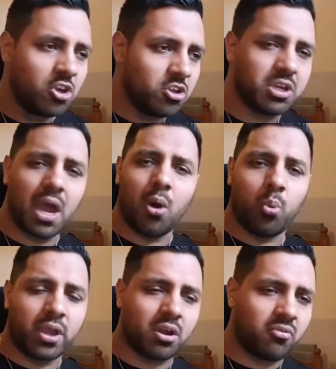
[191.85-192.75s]
You get a
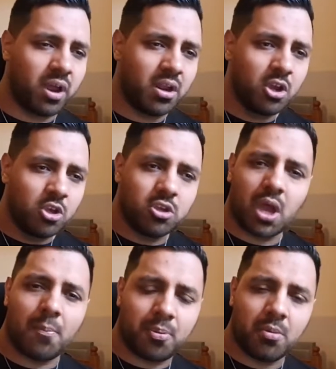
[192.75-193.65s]
winger in, you
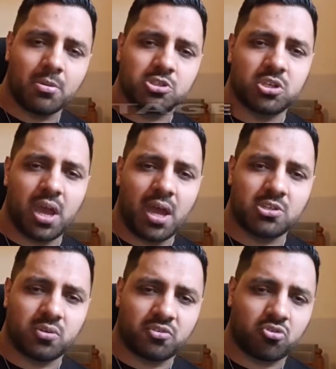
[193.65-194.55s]
get pretty much to the
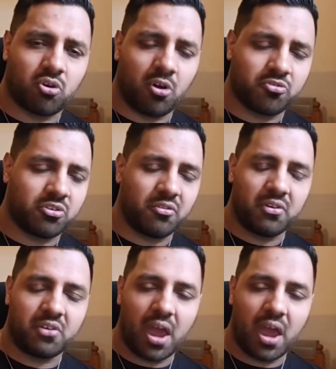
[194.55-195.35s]
edge of the crossing